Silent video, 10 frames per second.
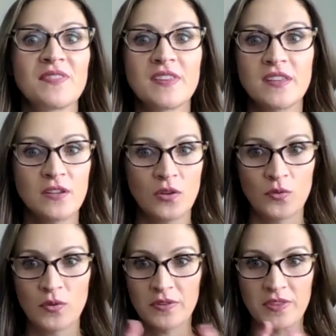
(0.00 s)

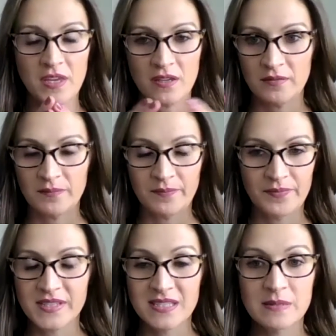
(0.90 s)
the
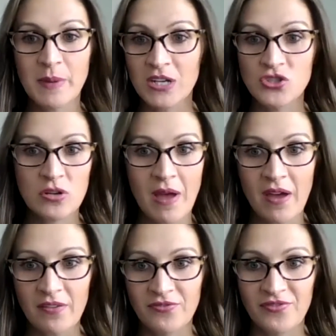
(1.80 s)
spectrum
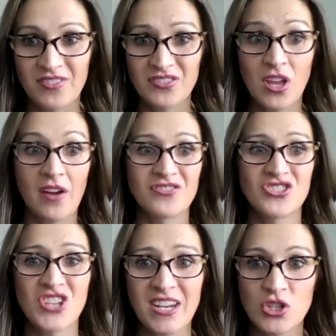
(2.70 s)
of
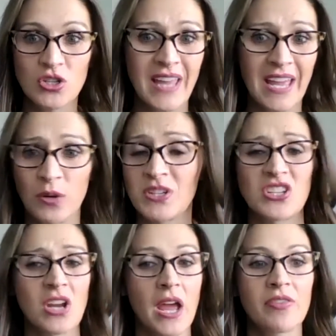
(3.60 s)
gender language
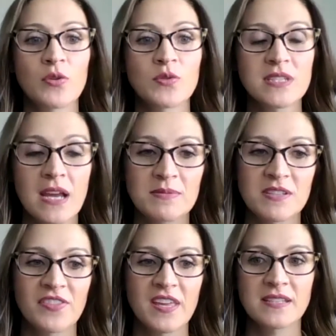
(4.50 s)
and those
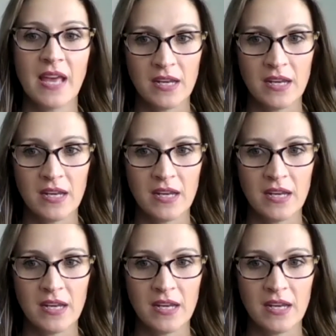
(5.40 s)
types of things.